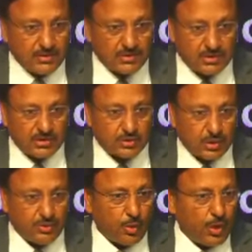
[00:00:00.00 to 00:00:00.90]
So there is
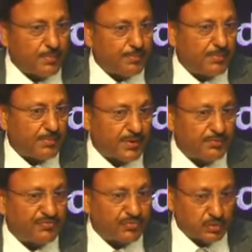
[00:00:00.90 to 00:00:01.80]
only one paper
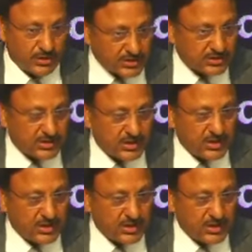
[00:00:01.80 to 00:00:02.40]
before this.